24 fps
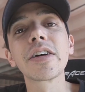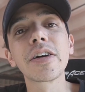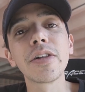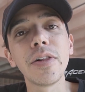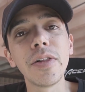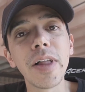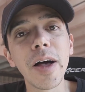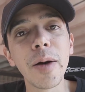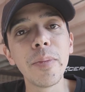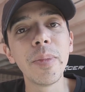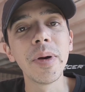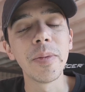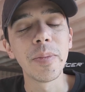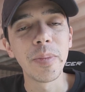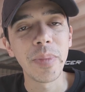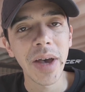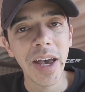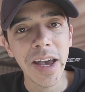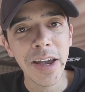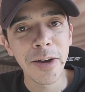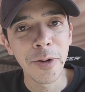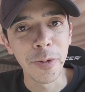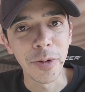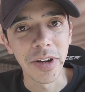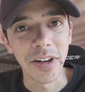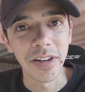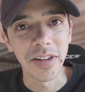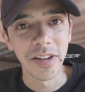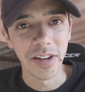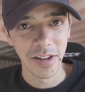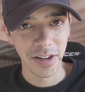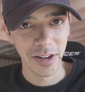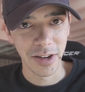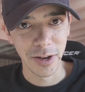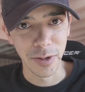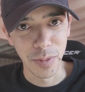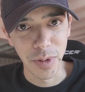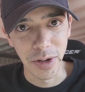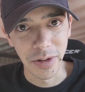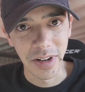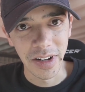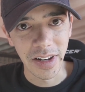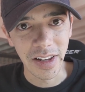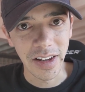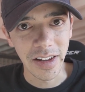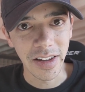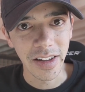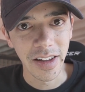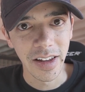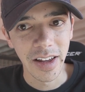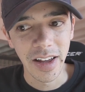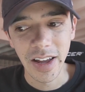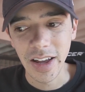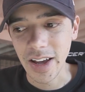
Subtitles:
Club Penguin community.